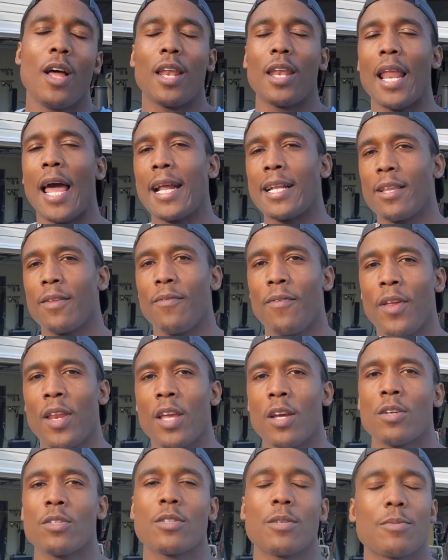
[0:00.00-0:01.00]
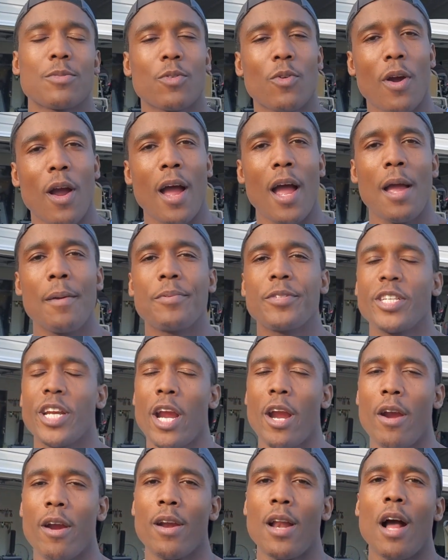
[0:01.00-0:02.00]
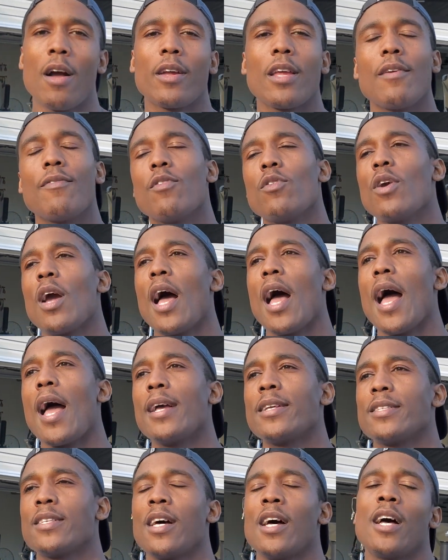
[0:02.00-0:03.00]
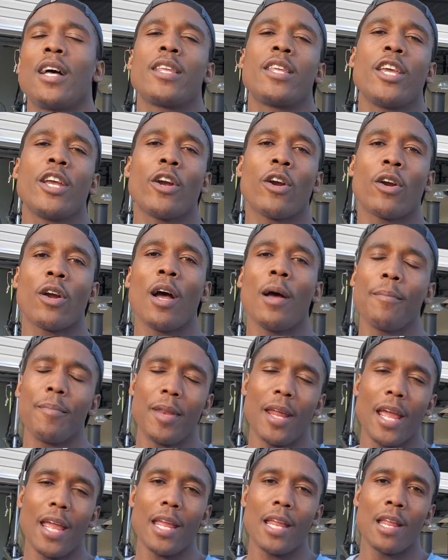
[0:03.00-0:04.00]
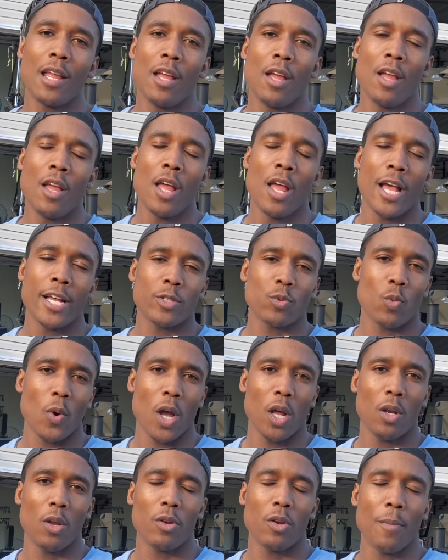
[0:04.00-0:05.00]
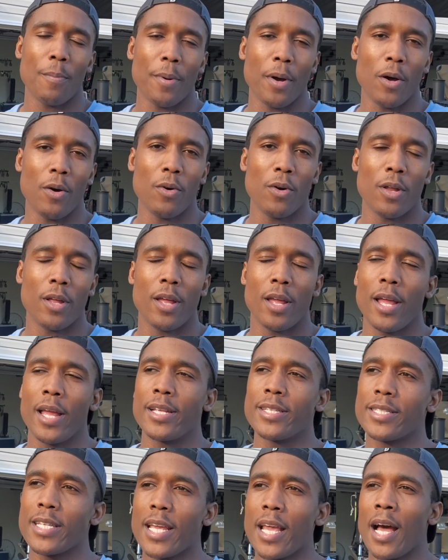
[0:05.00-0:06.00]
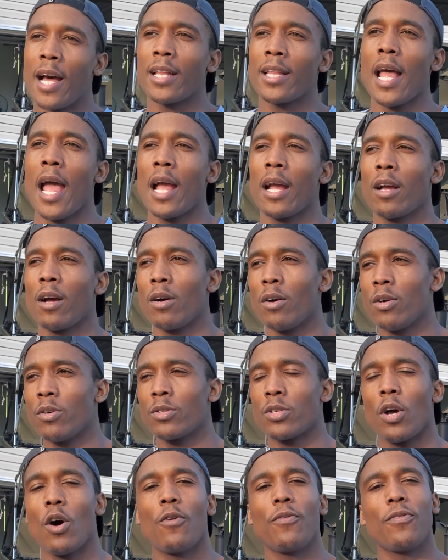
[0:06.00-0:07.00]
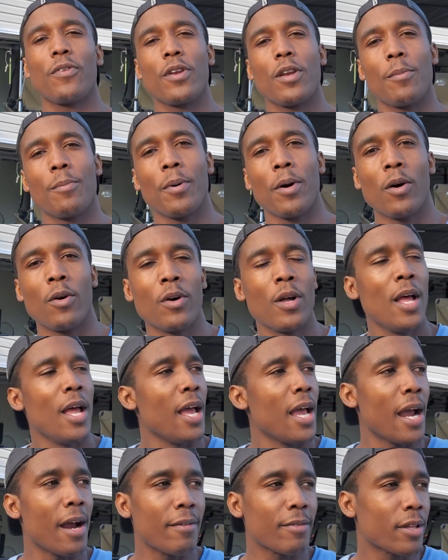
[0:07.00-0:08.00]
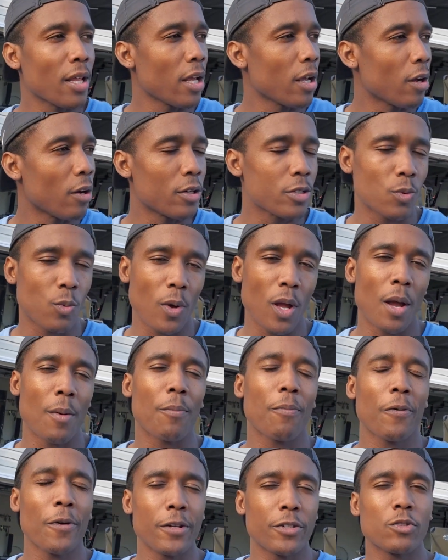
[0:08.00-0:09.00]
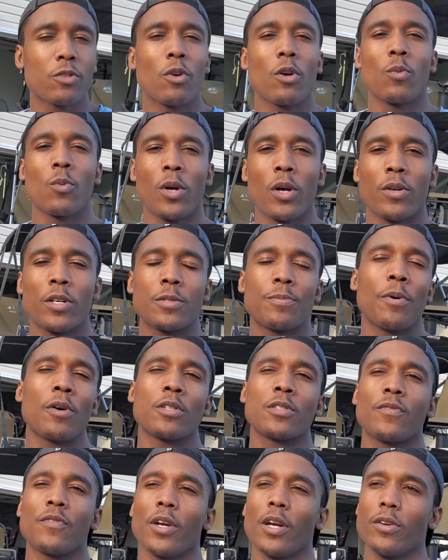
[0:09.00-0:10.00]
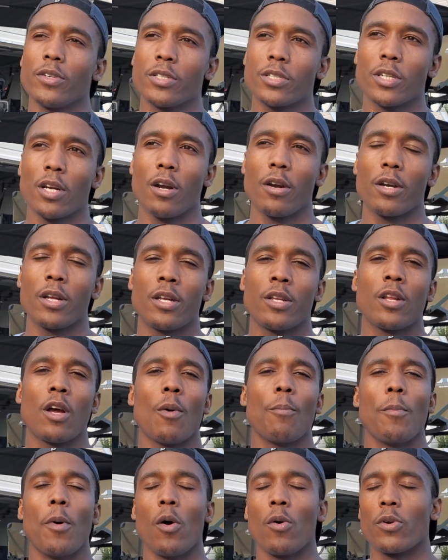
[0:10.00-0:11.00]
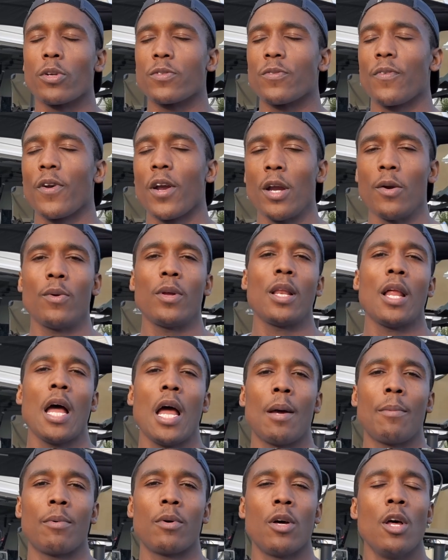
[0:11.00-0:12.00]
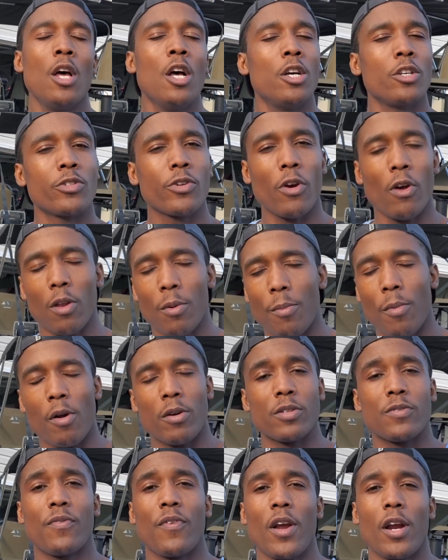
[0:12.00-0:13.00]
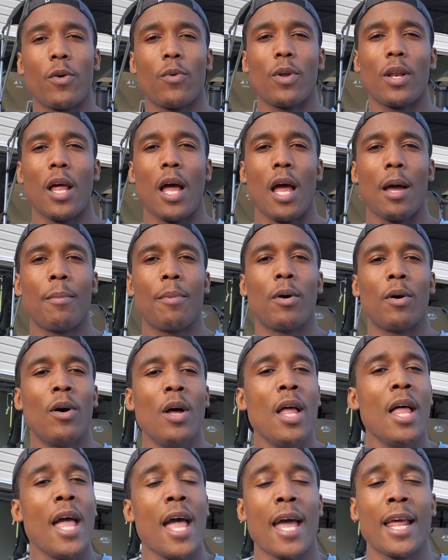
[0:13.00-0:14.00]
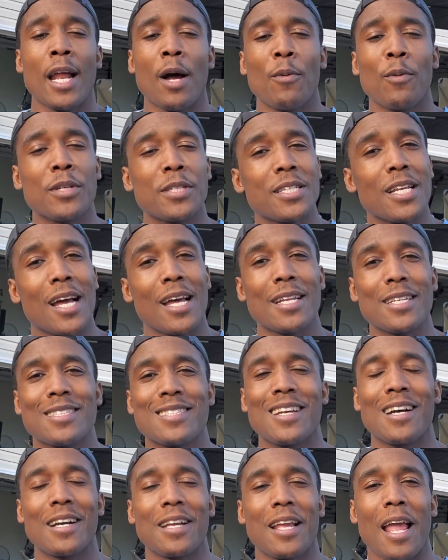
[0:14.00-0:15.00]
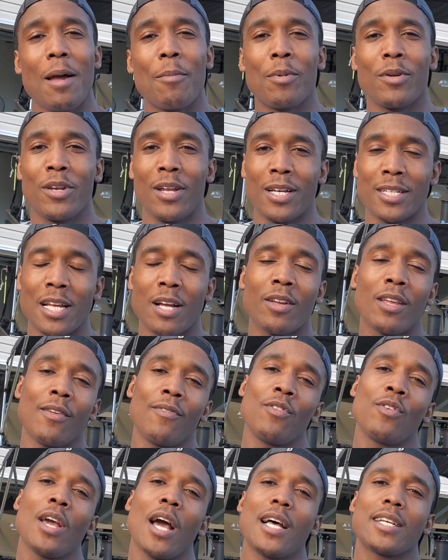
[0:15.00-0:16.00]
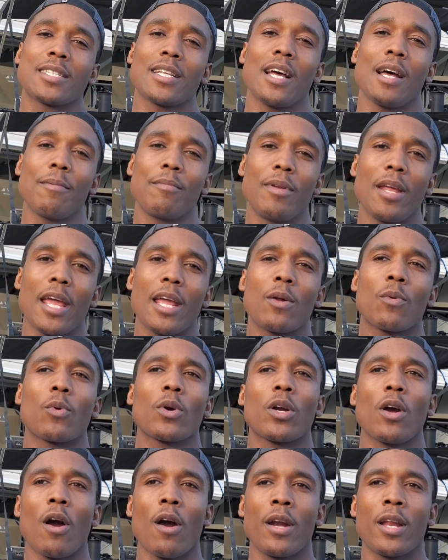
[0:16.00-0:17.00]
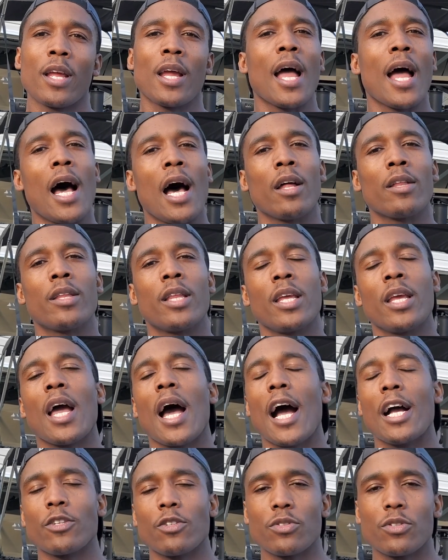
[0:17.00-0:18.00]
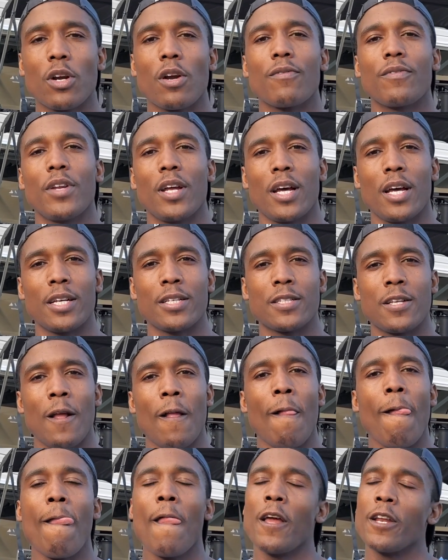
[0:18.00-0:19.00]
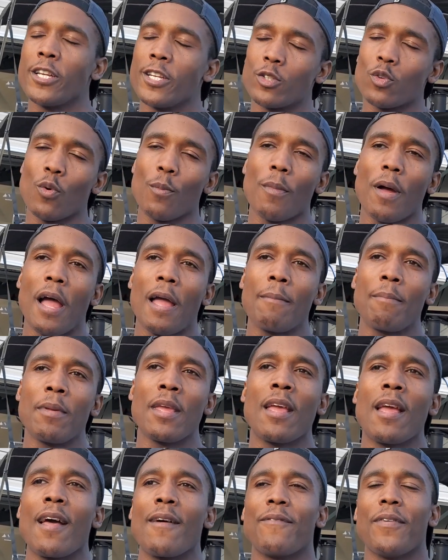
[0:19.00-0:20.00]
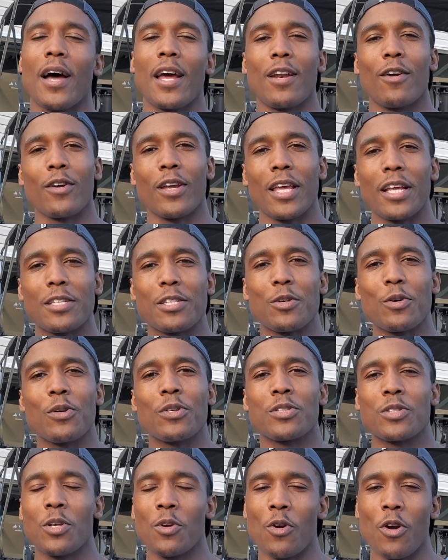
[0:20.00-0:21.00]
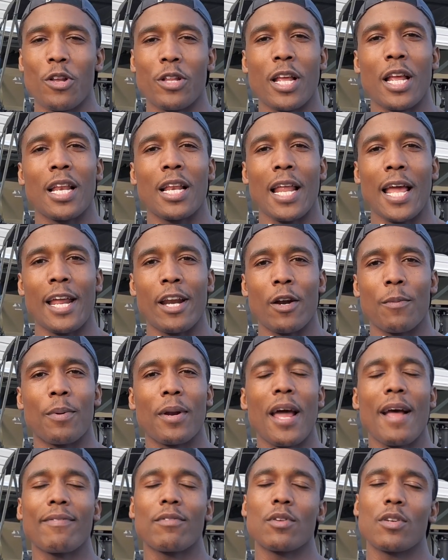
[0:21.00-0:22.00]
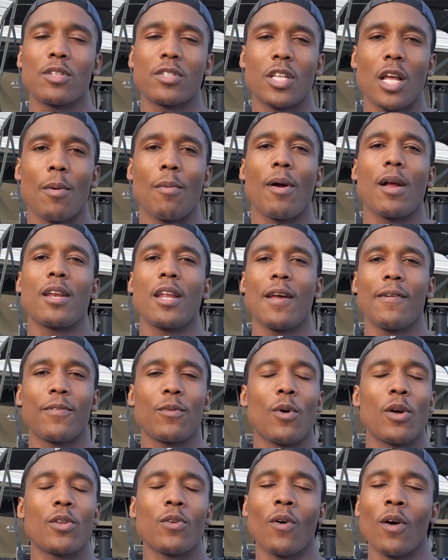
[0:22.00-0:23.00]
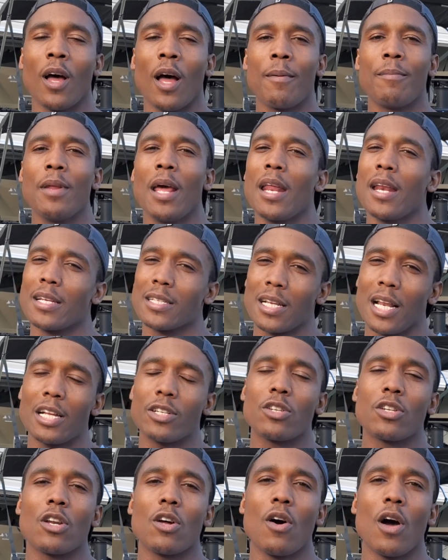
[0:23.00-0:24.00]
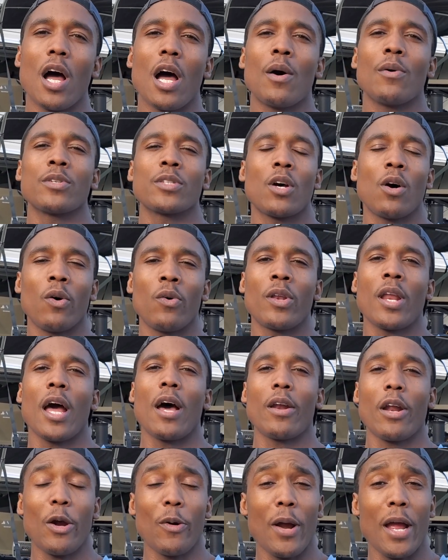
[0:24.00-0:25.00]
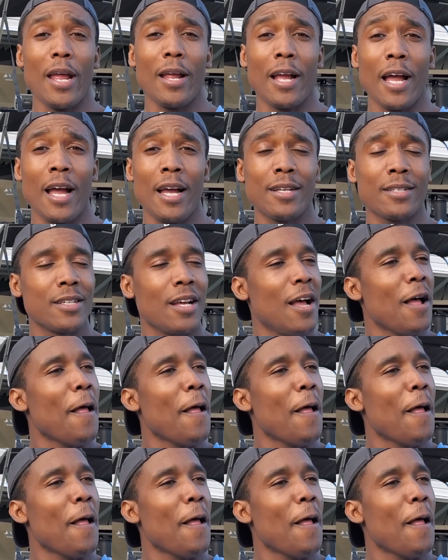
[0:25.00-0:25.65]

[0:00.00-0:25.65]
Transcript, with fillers: Like the video, subscribe, share it. I'll give you guys a year update as well on the boat and see how that goes. Hopefully the boat, everything goes well. I'm pretty sure it will. This boat is very sturdy. The motor is very reliable. Trolling motor is very reliable. And I want to see how this duck camo does. I'll give you guys an update regarding how the HydroTurf does. Just remind me if I don't get to it sooner than later, but after the summer, I definitely want to do an update and just let you know how it's holding out. All right, guys?